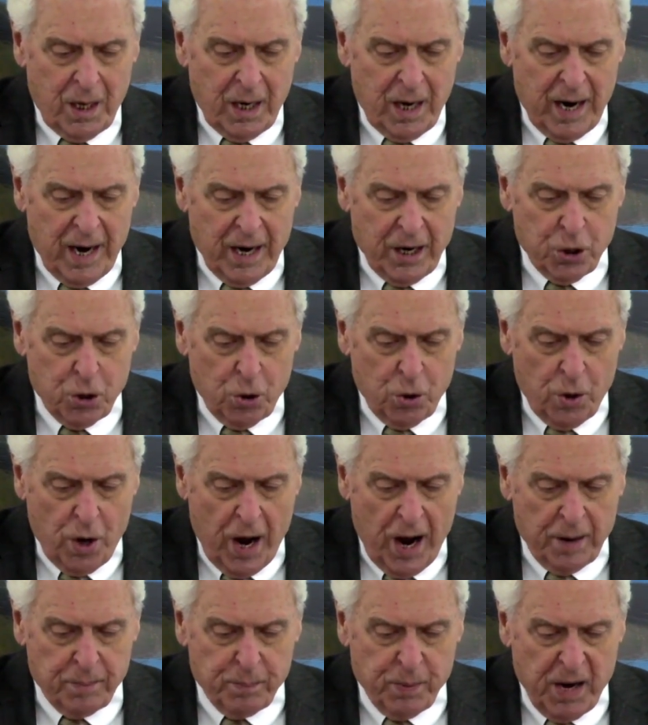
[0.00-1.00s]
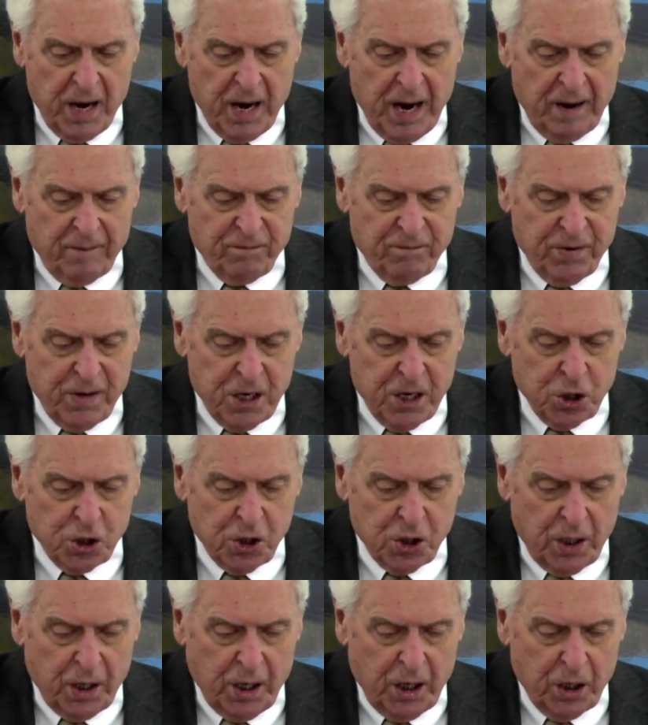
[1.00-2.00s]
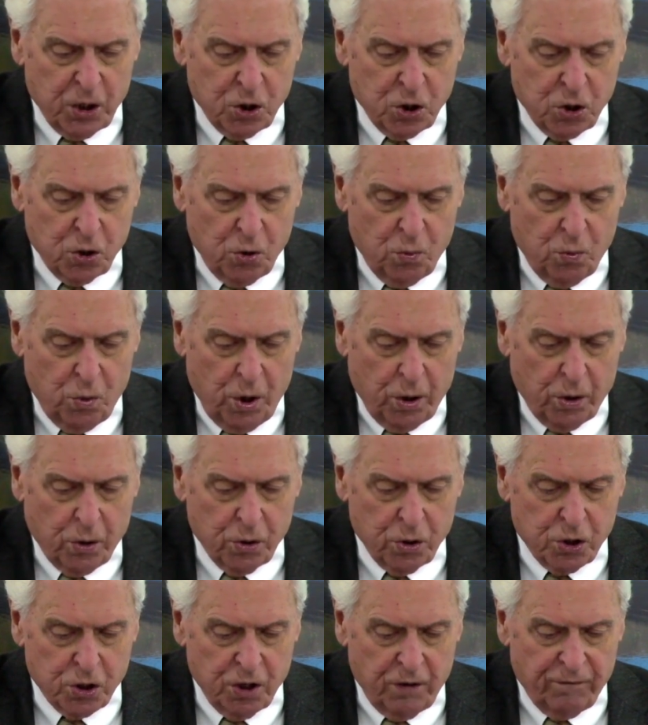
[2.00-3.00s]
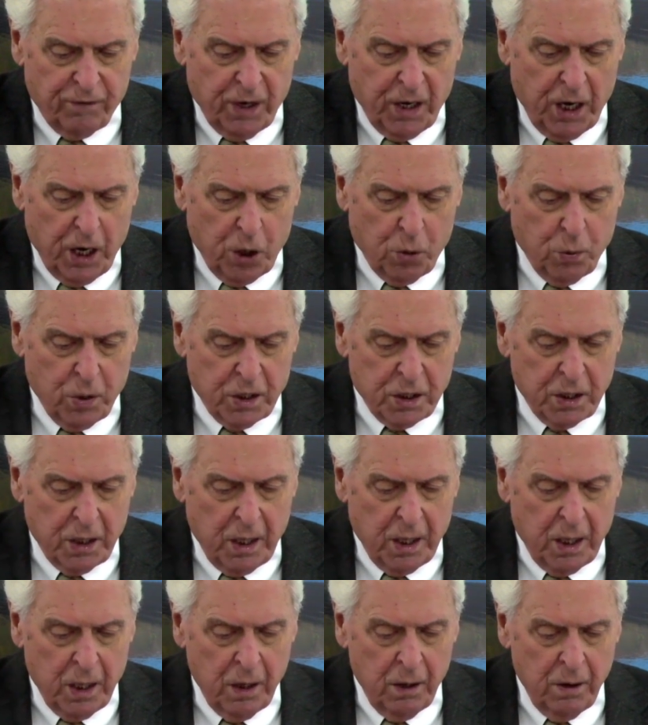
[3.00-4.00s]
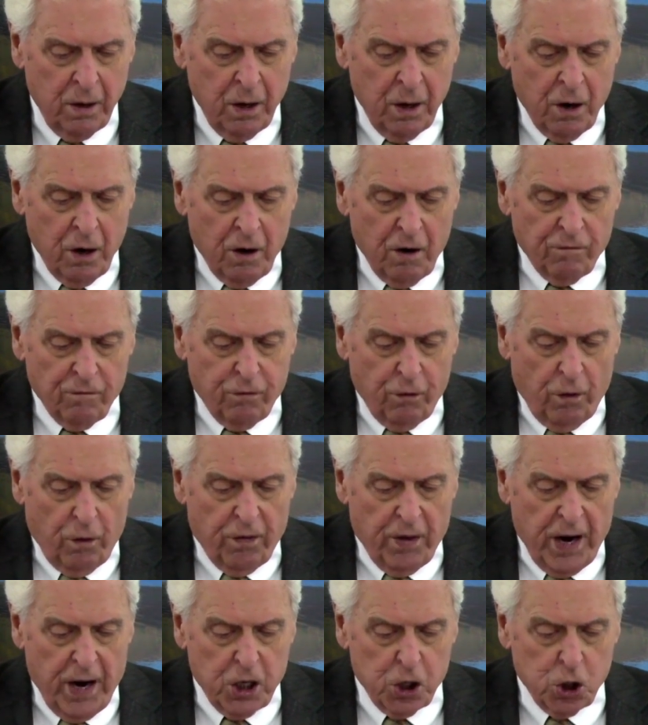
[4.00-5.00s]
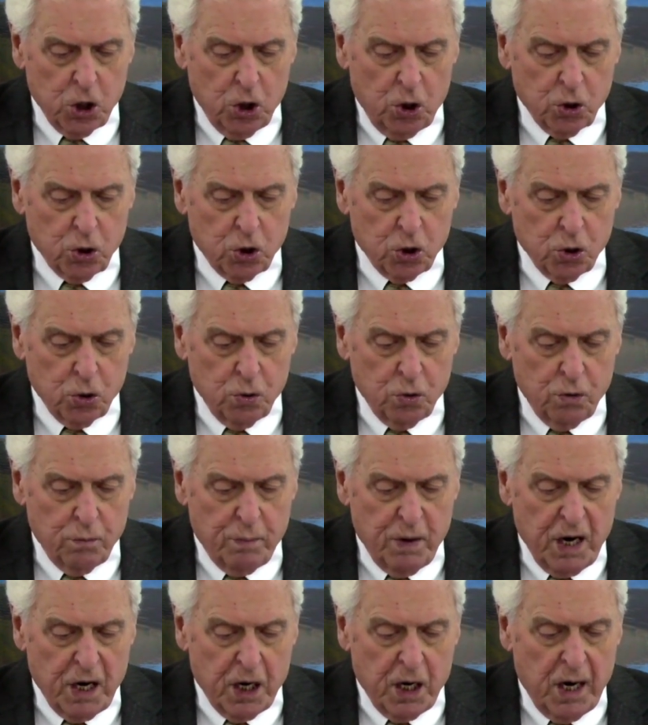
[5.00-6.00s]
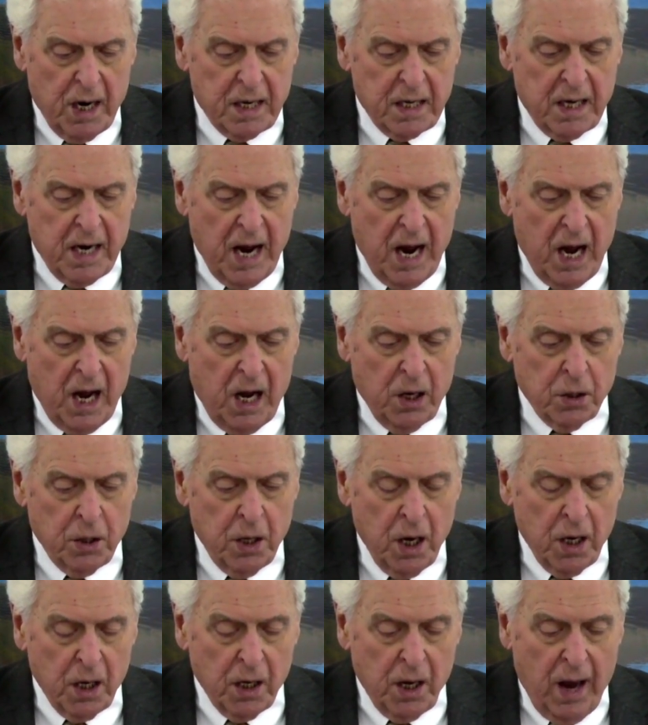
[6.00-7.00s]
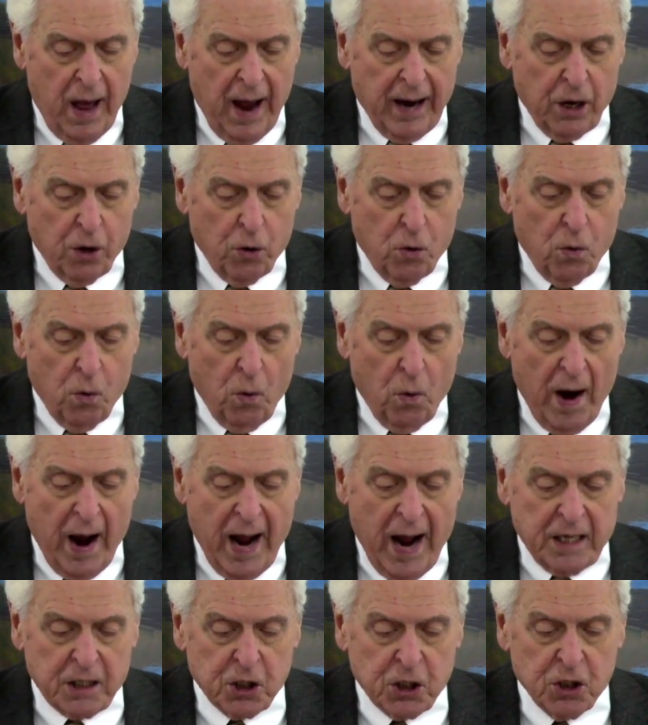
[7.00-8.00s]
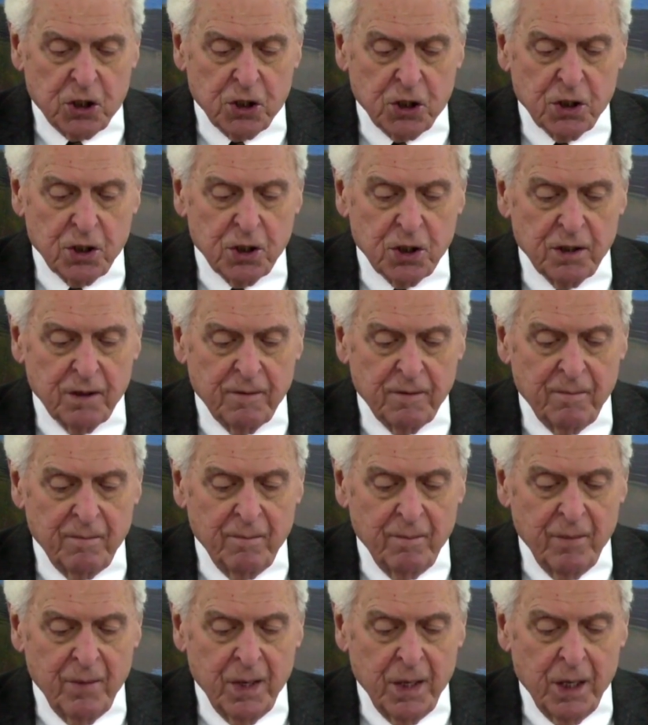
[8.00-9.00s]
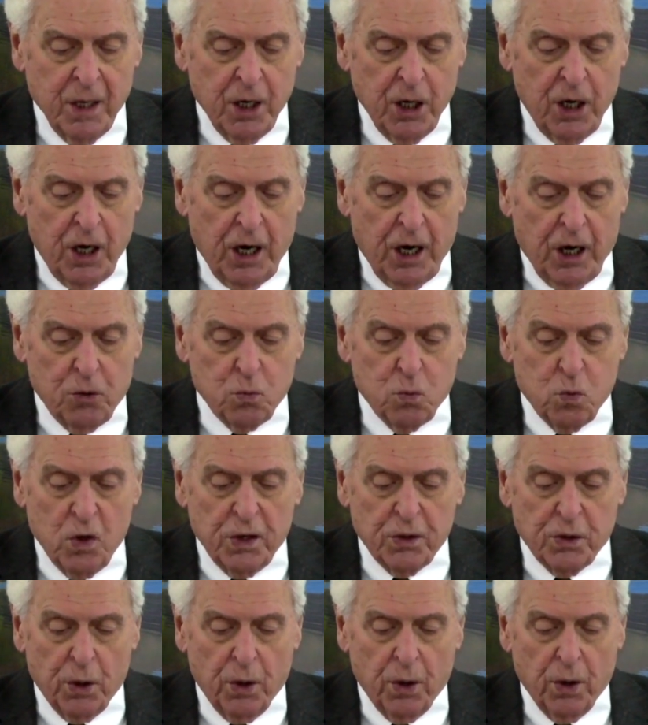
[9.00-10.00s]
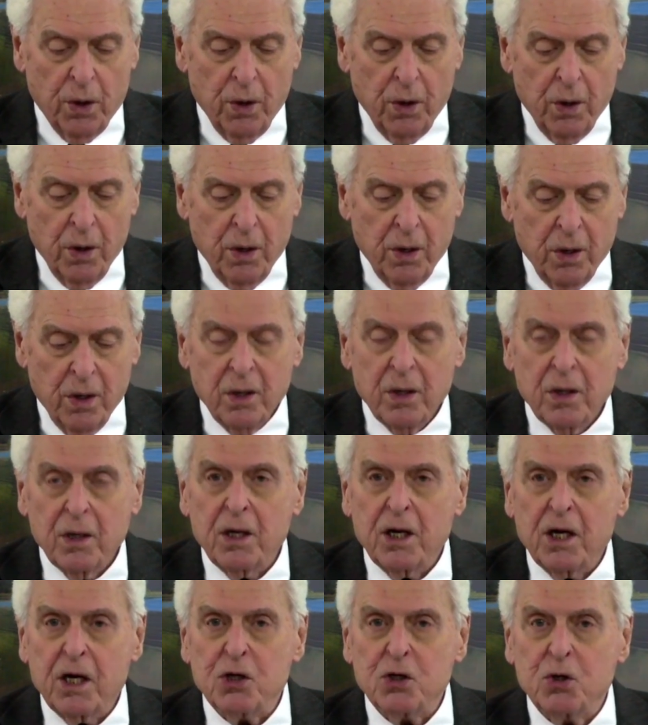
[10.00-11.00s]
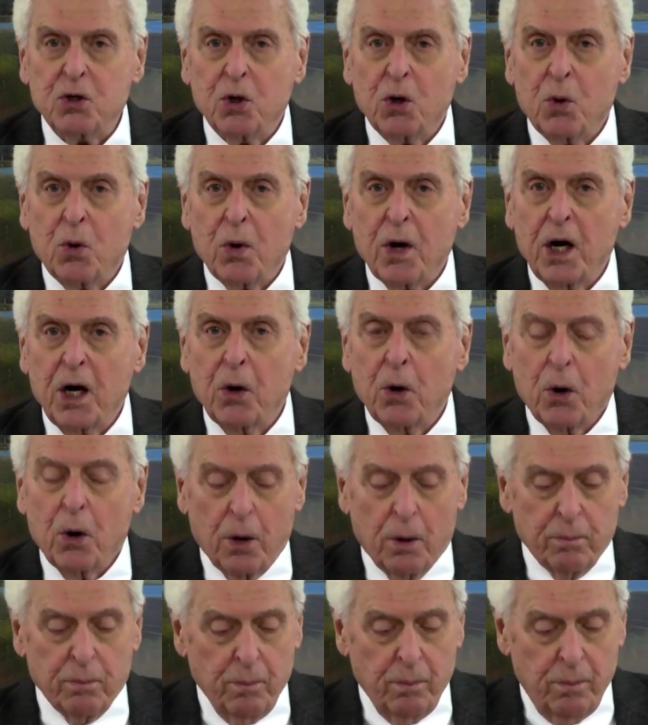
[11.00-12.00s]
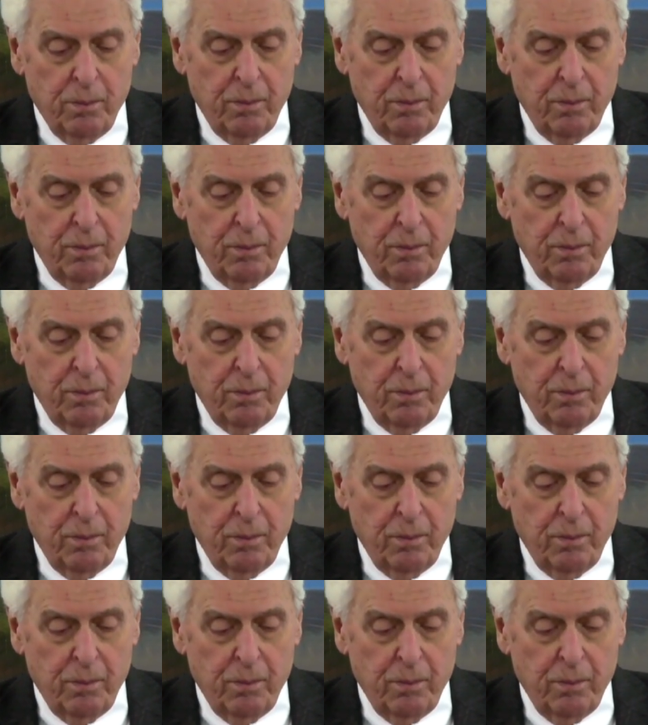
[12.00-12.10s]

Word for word: And do not be envious against the workers of iniquity, for they shall soon be cut down like grass and wither as the green herb.